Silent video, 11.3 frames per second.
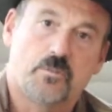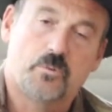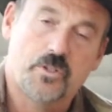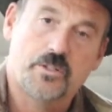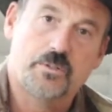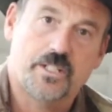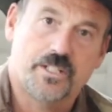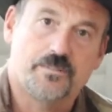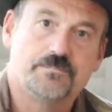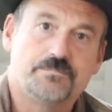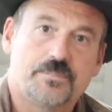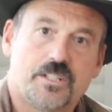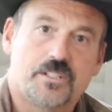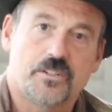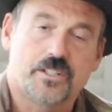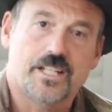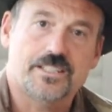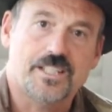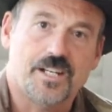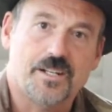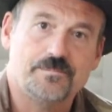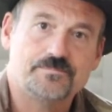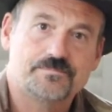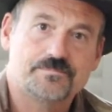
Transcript: rooting medium during that time.